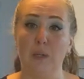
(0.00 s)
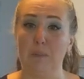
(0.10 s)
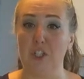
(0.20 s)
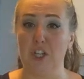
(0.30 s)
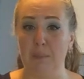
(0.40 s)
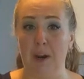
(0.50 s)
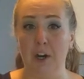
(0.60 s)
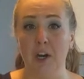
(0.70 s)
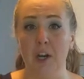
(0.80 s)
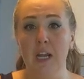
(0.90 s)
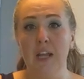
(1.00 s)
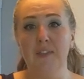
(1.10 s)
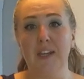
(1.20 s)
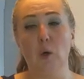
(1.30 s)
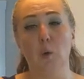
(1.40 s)
whipped shea butter
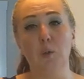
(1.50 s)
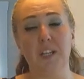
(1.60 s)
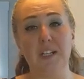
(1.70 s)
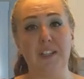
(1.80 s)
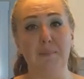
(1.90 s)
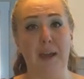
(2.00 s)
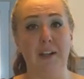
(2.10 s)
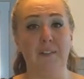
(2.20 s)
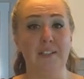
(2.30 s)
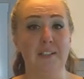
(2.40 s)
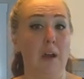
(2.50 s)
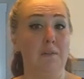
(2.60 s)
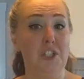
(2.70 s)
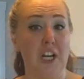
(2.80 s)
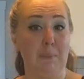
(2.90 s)
that goes into the benefits of
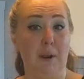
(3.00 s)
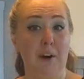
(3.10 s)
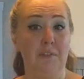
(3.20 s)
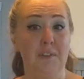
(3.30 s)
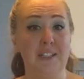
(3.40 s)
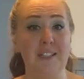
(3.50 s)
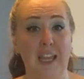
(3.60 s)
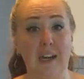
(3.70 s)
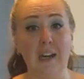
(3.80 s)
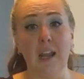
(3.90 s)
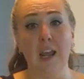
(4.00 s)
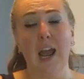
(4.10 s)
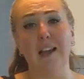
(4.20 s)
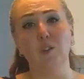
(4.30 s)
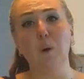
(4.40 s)
shea butter for the skin, as